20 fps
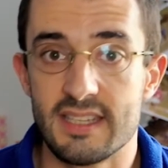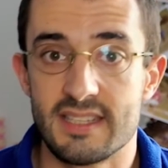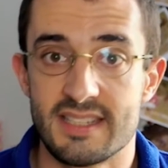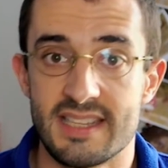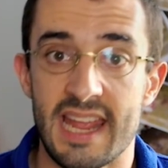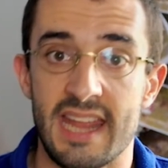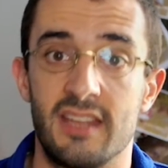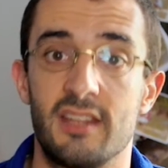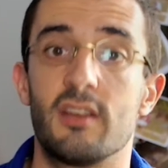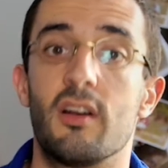
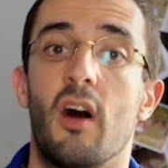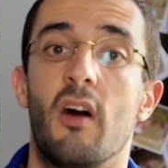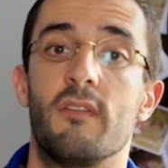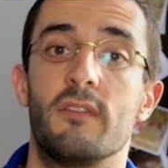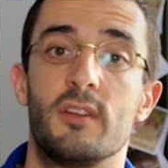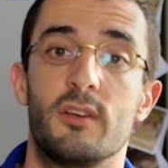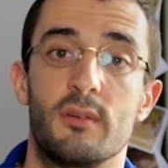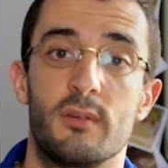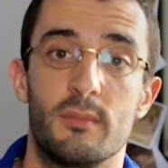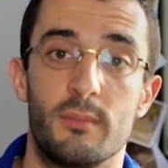state of
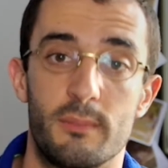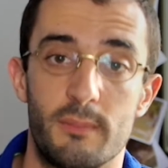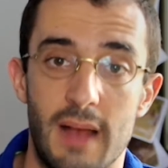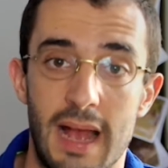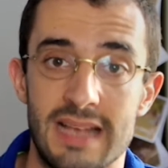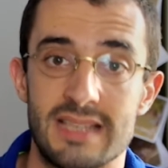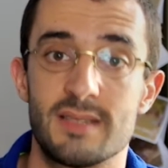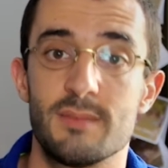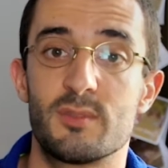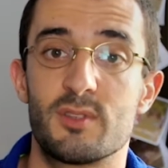the
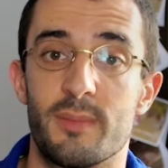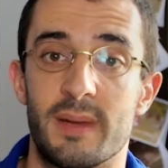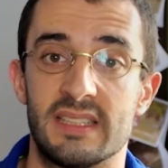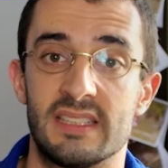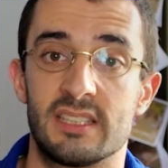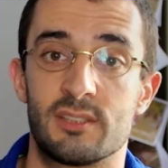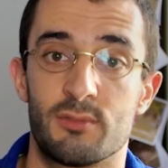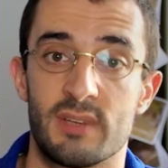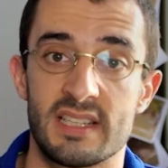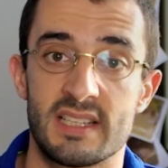
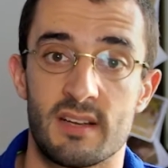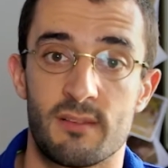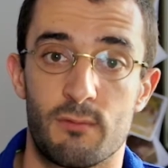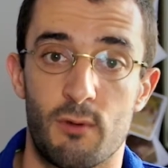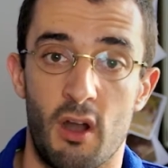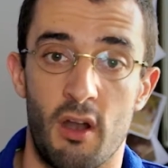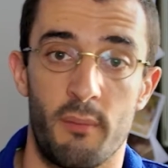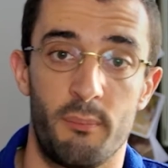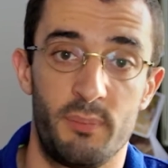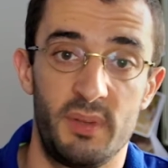asymptomatic
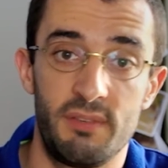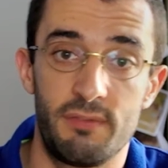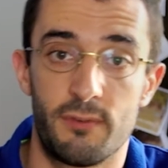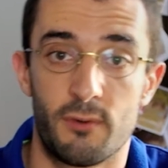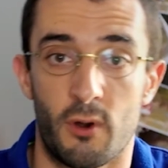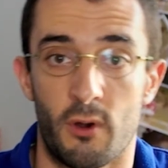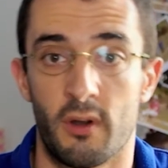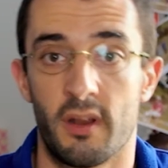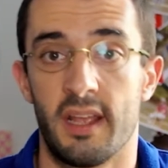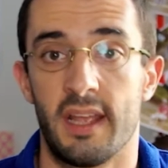reservoir before